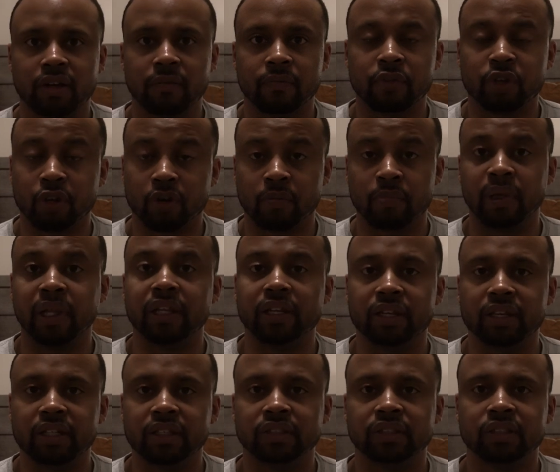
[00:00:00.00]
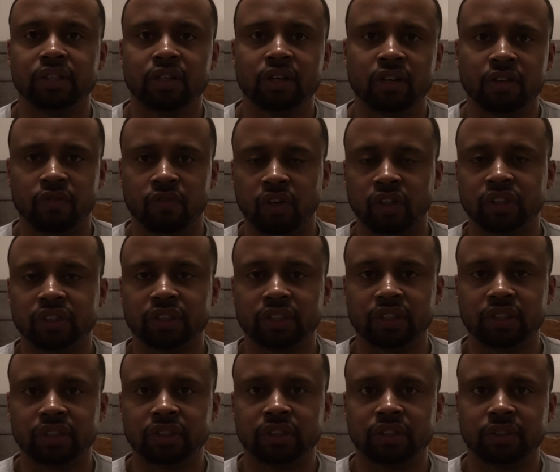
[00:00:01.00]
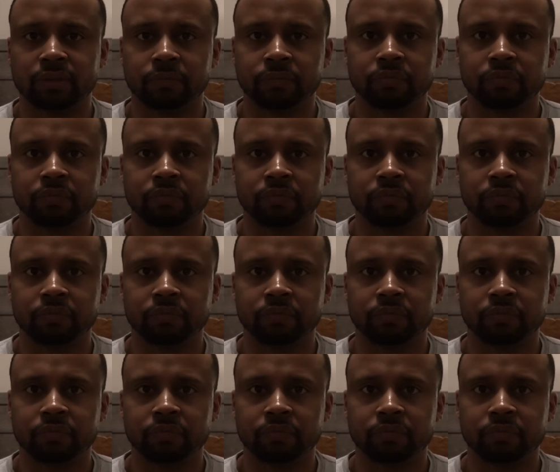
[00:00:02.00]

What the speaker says: your abilities, versus